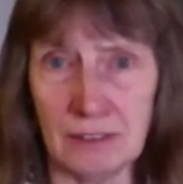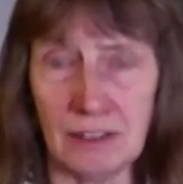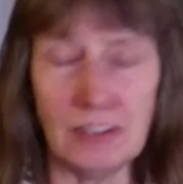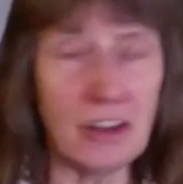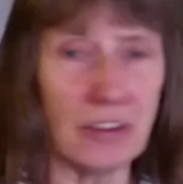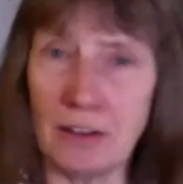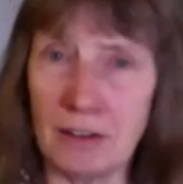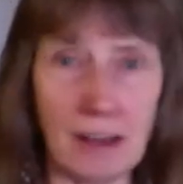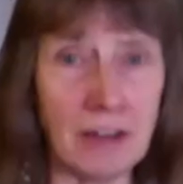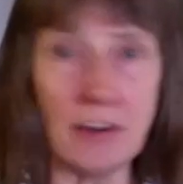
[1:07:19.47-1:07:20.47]

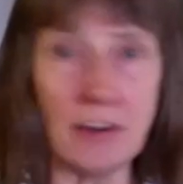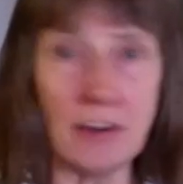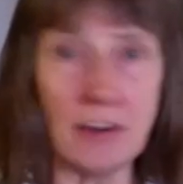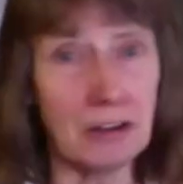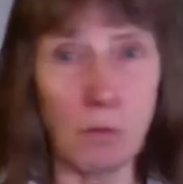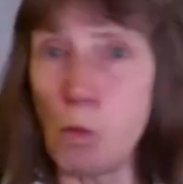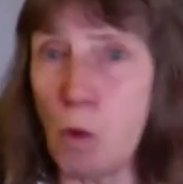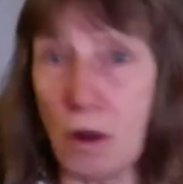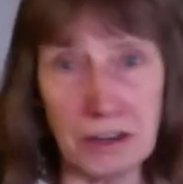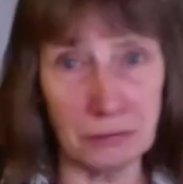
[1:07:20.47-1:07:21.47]
Another another
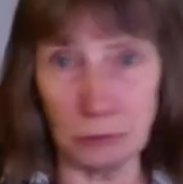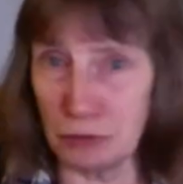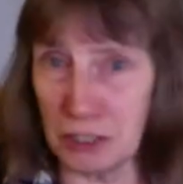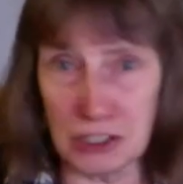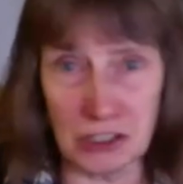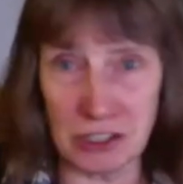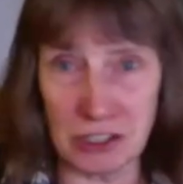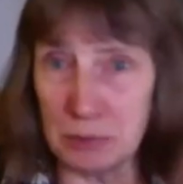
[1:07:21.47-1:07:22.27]
wonderful region to be